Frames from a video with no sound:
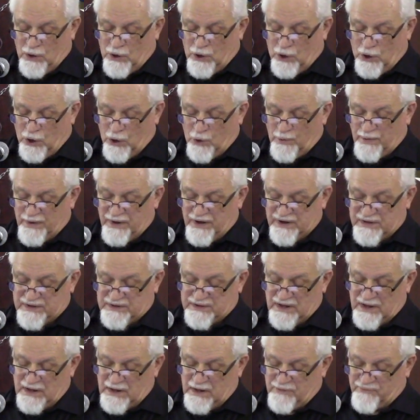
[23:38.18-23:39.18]
who were
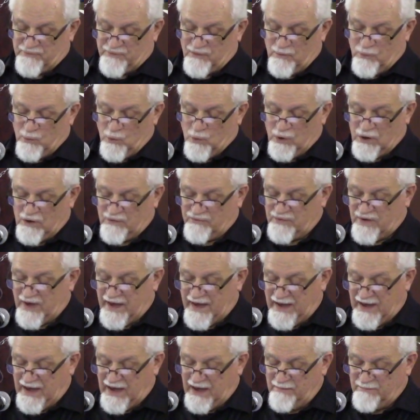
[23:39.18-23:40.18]
descended from one of
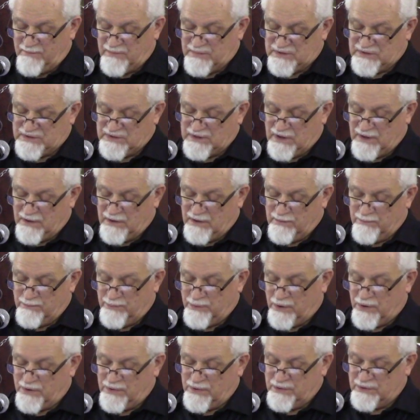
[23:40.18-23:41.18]
Ham's
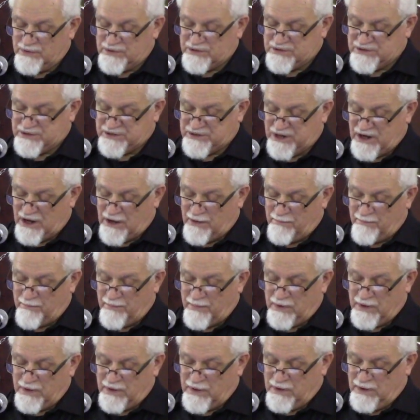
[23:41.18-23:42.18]
brothers,
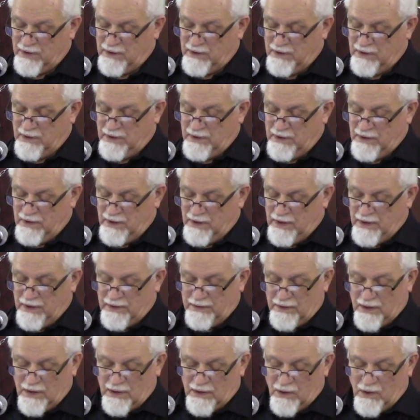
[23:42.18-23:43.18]
Shem.
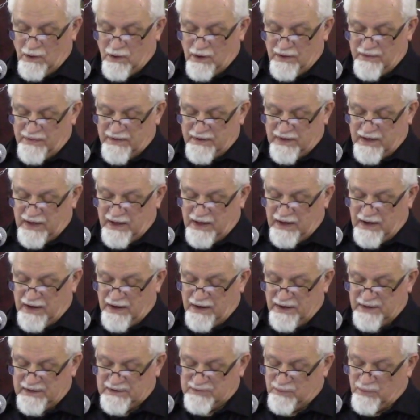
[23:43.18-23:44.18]
Not all of the
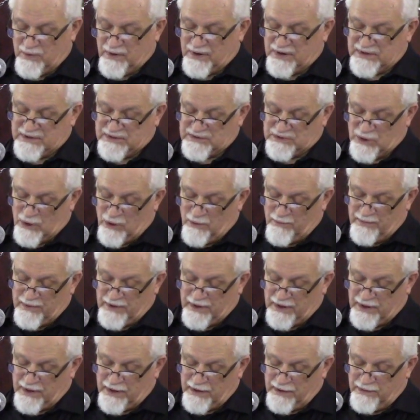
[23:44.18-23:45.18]
Canaanites were
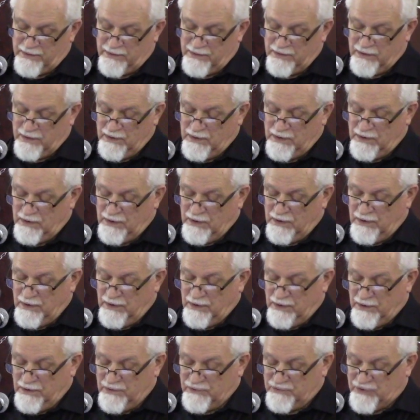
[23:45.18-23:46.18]
exterminated.
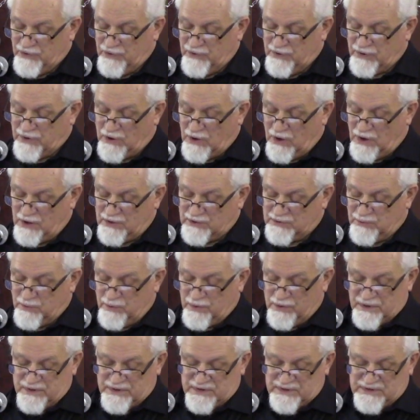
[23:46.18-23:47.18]
True to God's
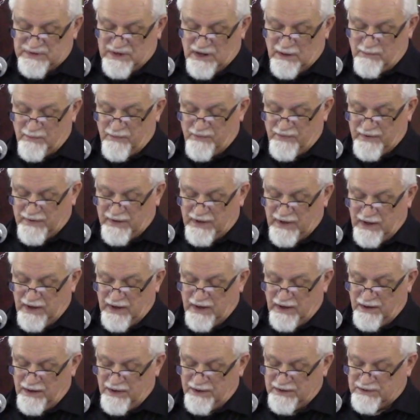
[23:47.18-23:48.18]
word, some of the
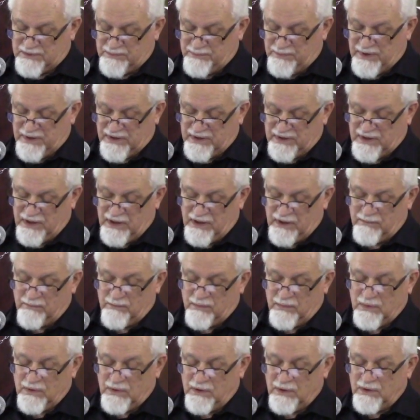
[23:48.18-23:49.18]
Canaanites
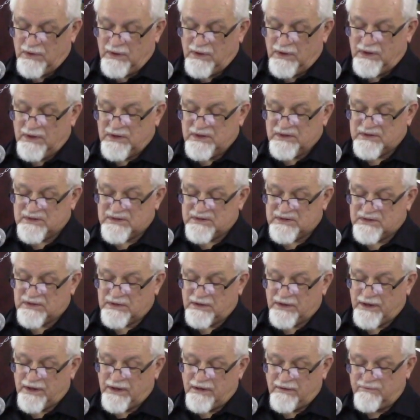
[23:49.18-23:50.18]
became
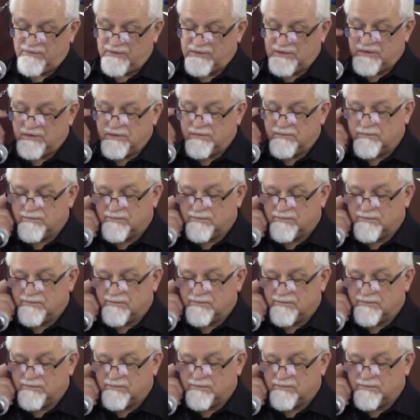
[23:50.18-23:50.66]
slaves.